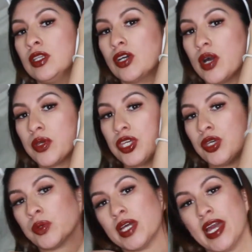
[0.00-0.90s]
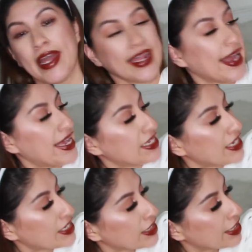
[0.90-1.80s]
Look how cute. It has
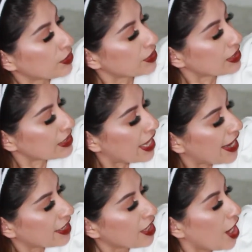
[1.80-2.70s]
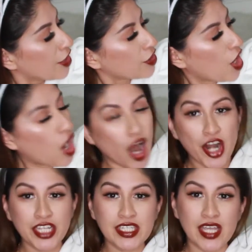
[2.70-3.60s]
this little design, the
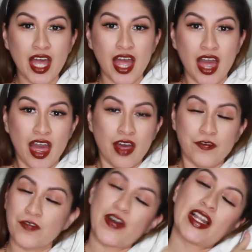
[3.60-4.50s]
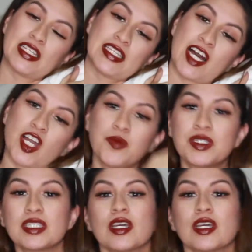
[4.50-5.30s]
heart for Valentine's.